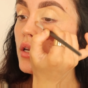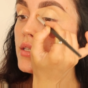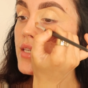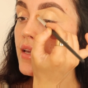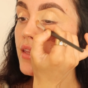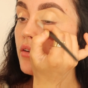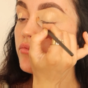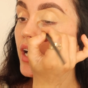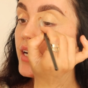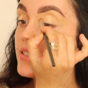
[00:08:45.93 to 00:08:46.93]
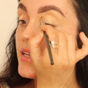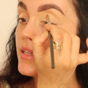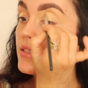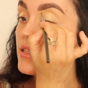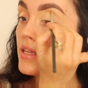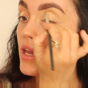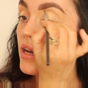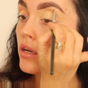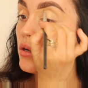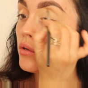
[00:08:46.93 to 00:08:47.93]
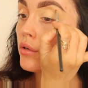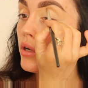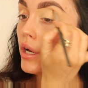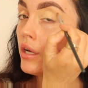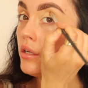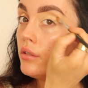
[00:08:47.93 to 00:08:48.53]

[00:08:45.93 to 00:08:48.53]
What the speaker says: Take that right into the inner corner.